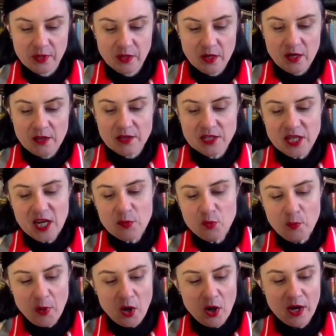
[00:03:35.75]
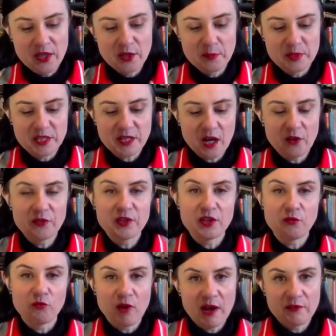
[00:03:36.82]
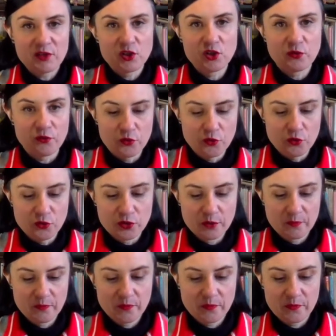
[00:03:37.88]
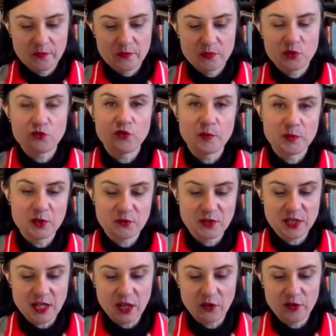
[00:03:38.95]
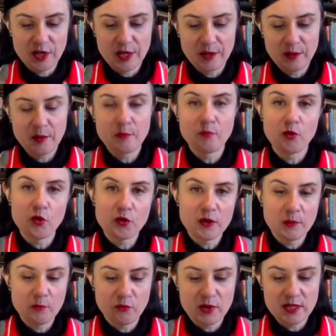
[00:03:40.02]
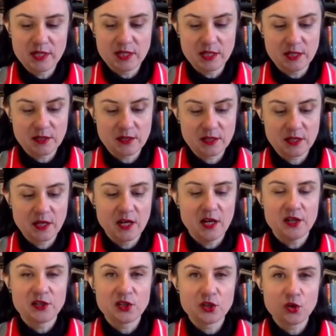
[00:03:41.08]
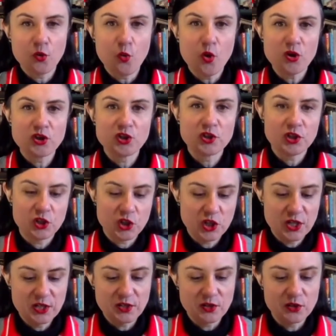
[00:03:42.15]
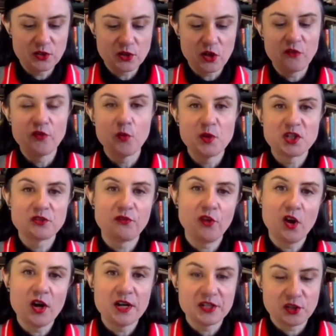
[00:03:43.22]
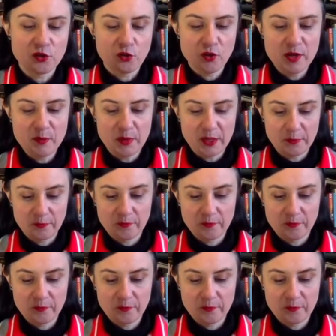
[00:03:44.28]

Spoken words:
The table behind them is covered in ravaged food. Strips of celery, broken breadsticks, and squashed cheeses over which flies are creeping.